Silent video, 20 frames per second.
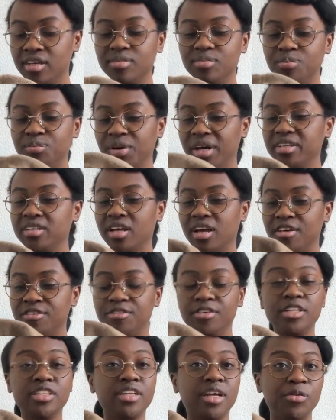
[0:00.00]
But
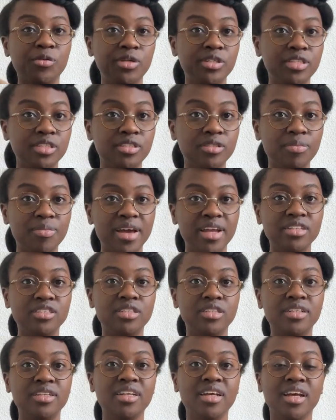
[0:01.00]
first I wanted to
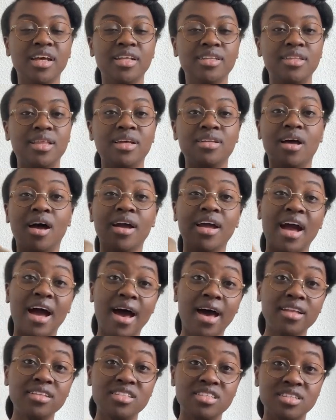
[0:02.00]
mention that I
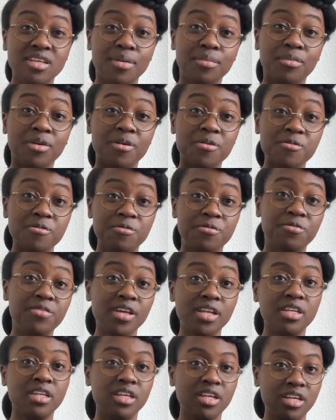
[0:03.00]
had some
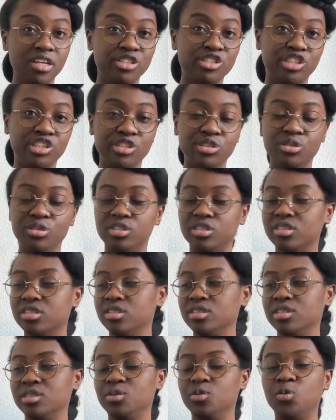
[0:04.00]
fit issues
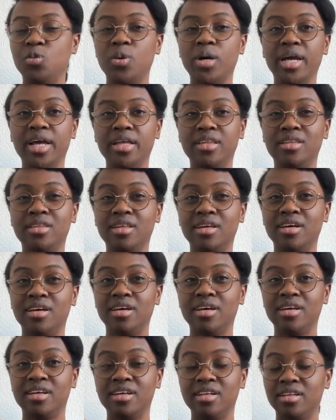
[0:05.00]
with
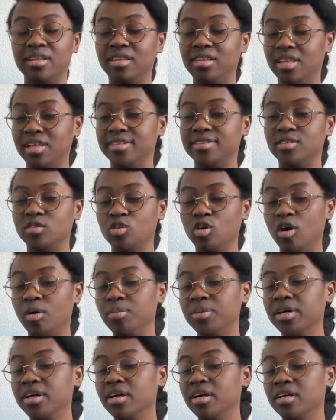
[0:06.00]
this top.